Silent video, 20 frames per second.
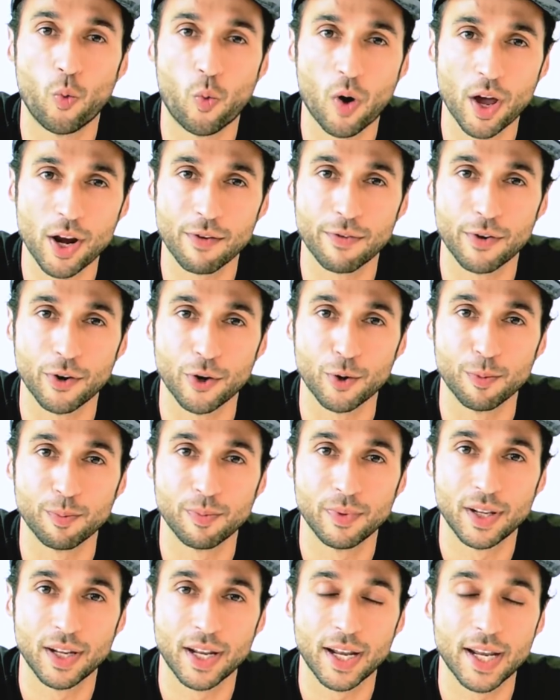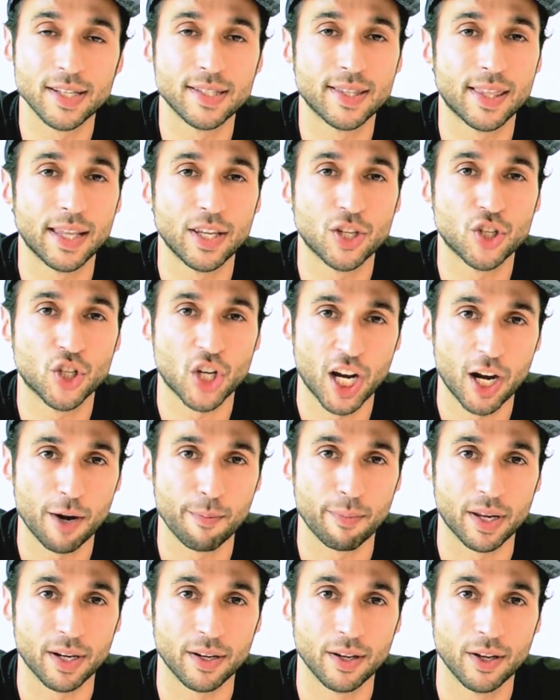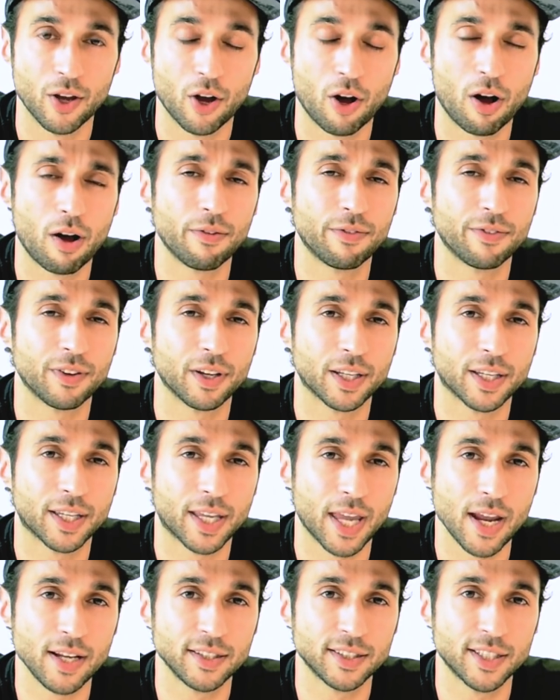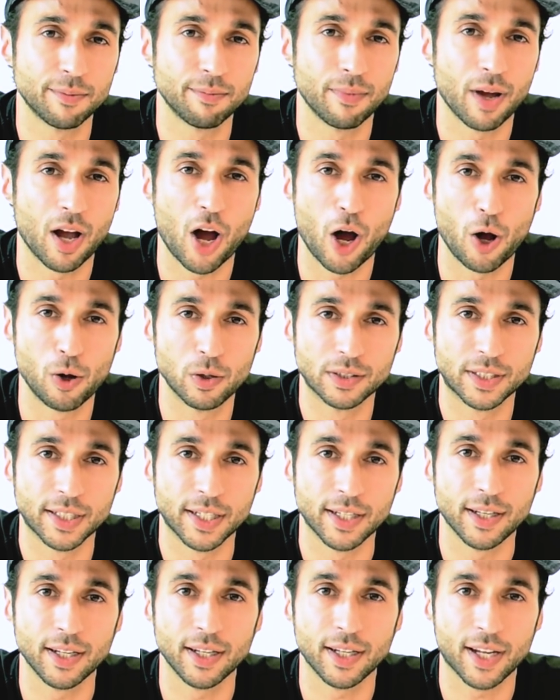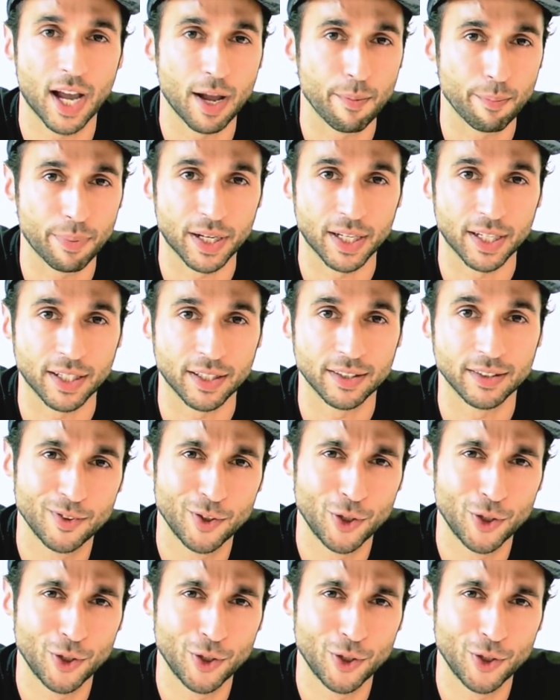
one of whom is the chairman of Kingdom Holding Company.